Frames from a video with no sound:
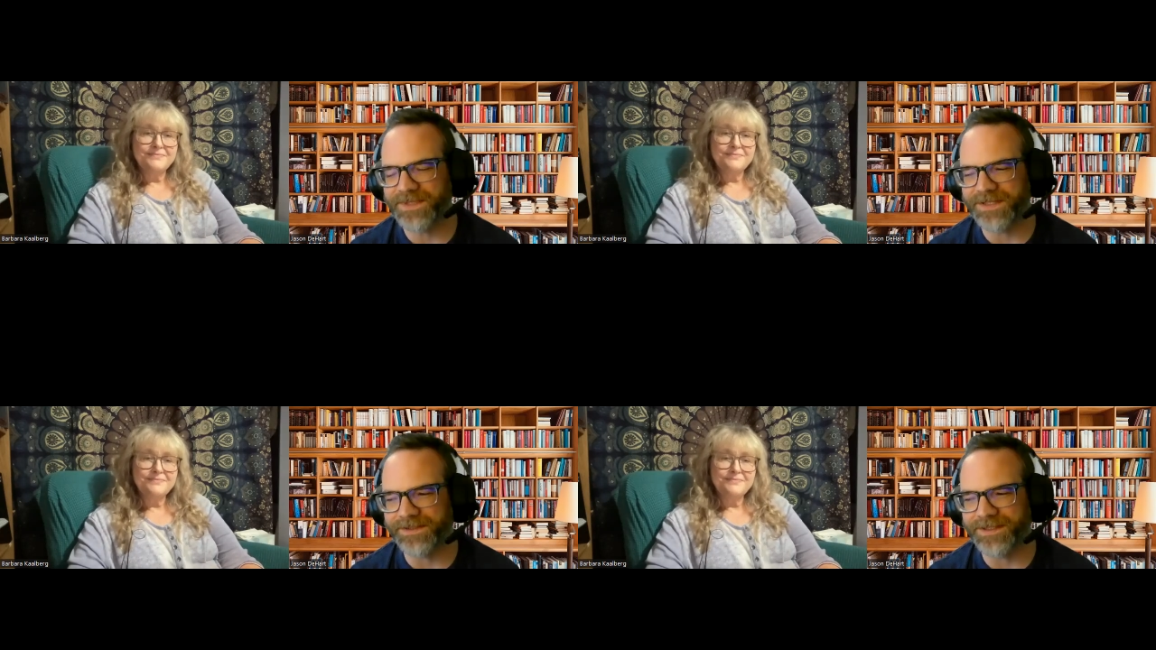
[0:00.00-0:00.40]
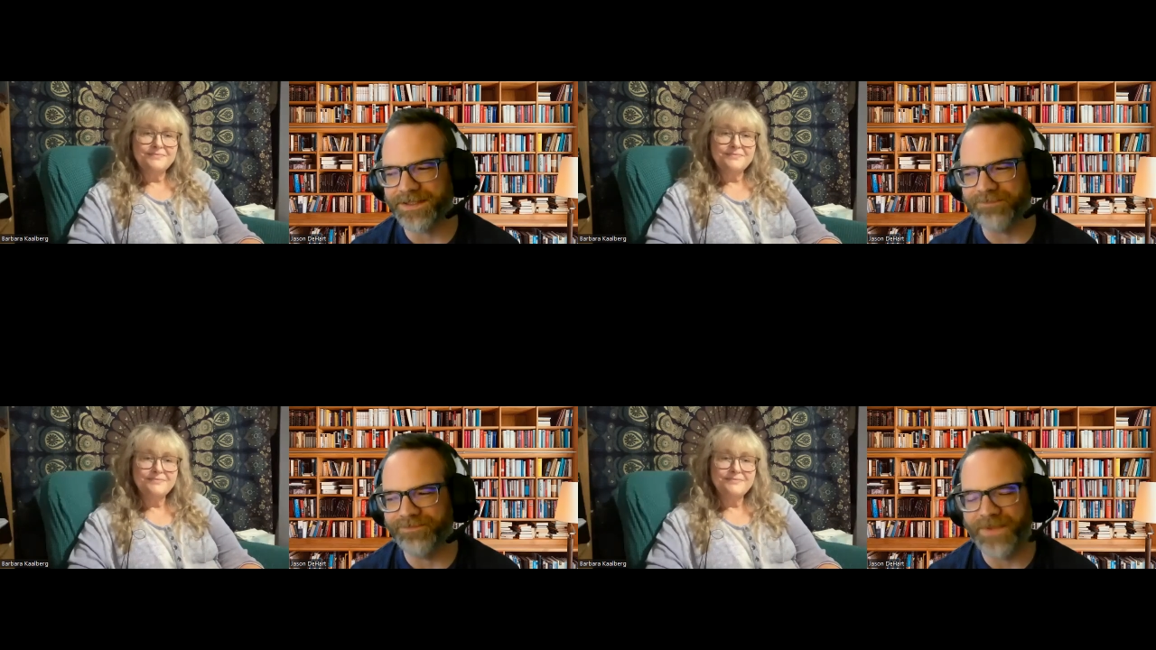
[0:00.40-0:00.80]

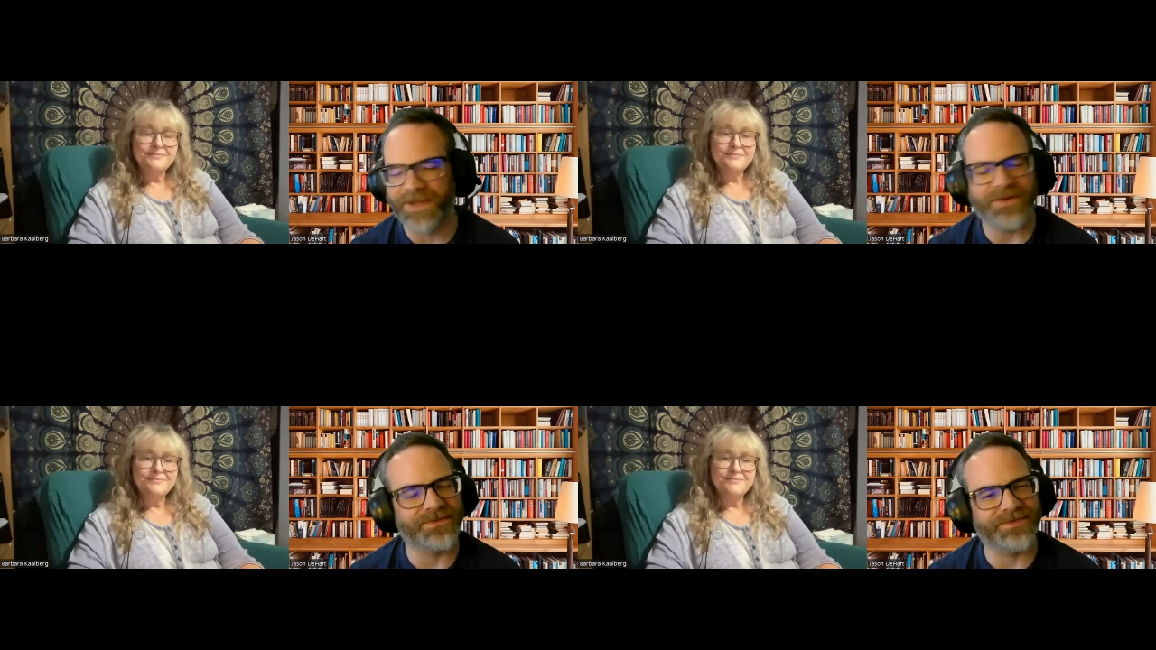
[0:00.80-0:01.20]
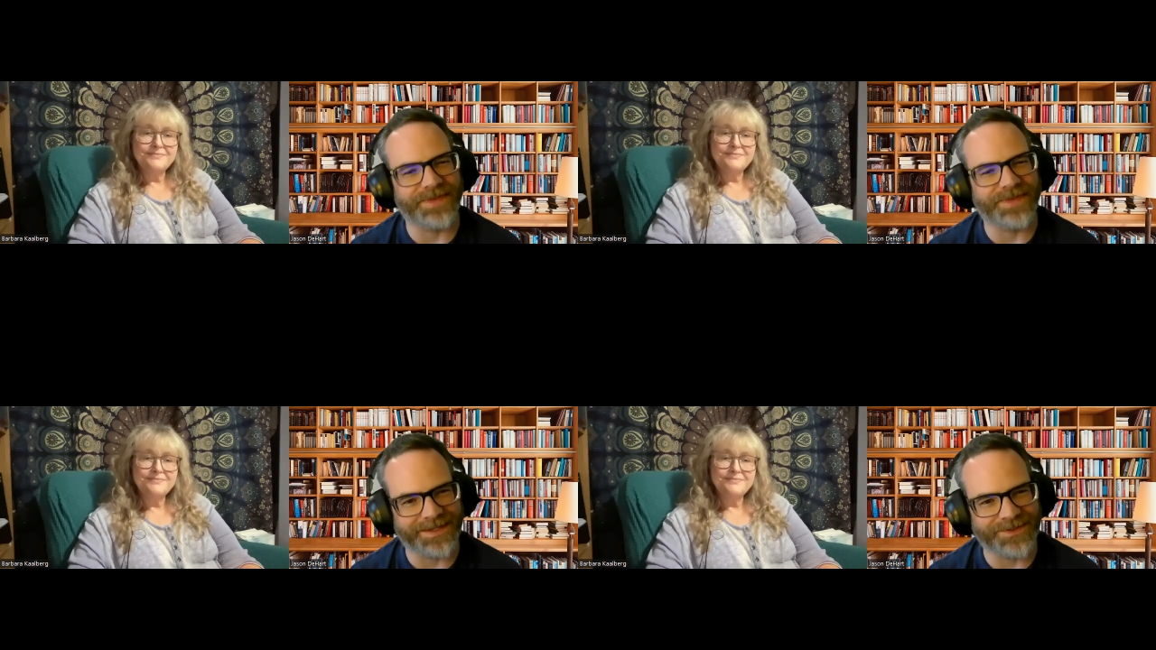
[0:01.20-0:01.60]
Speaker 1: Absolutely.
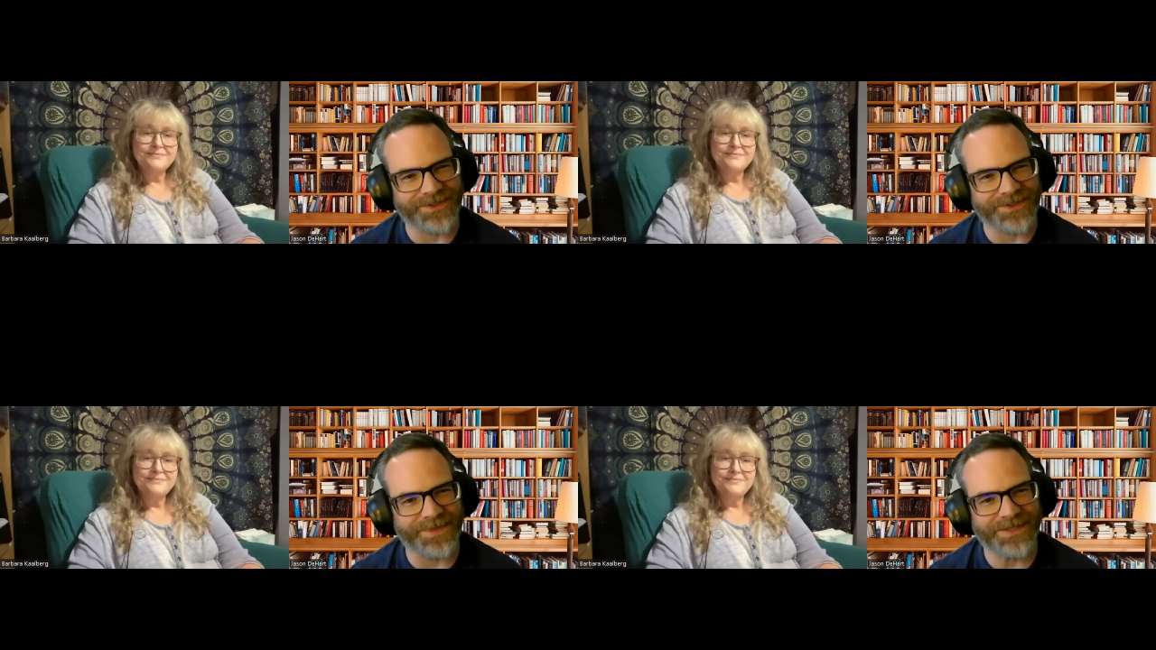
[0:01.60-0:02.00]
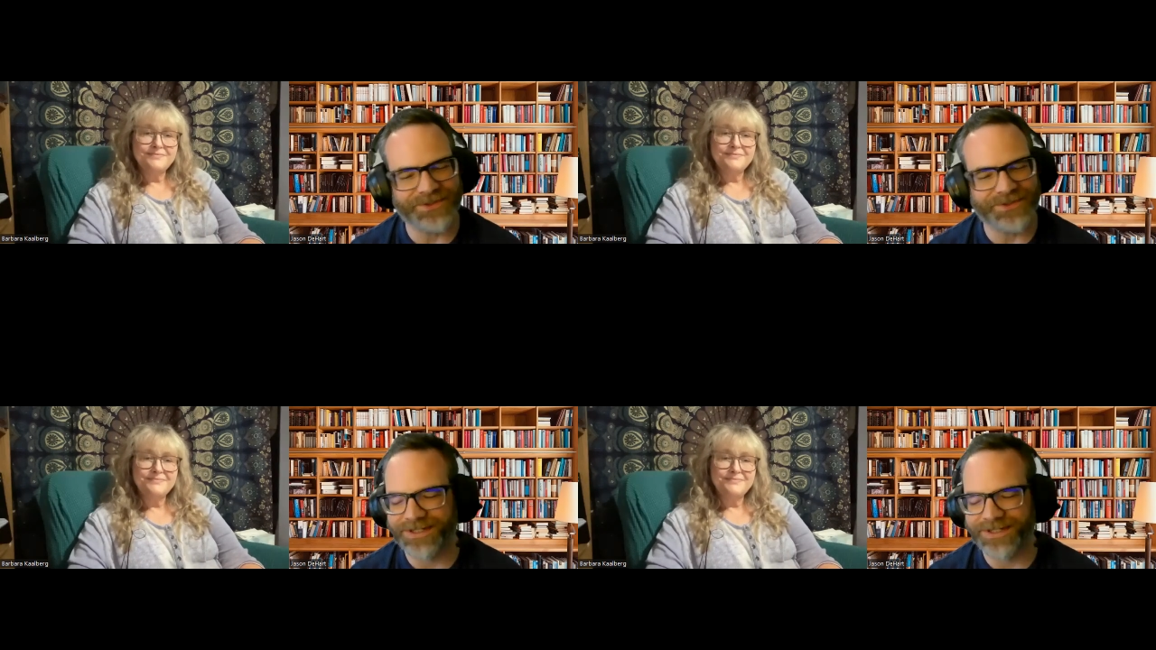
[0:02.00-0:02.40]
Thank you so
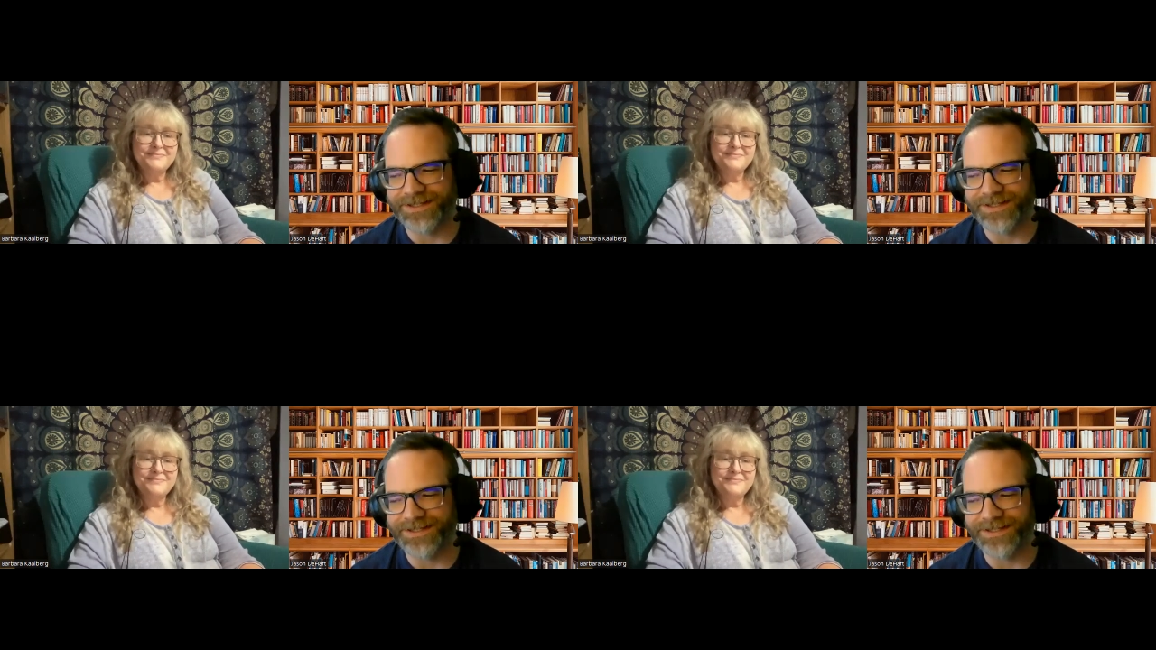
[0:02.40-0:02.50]
much.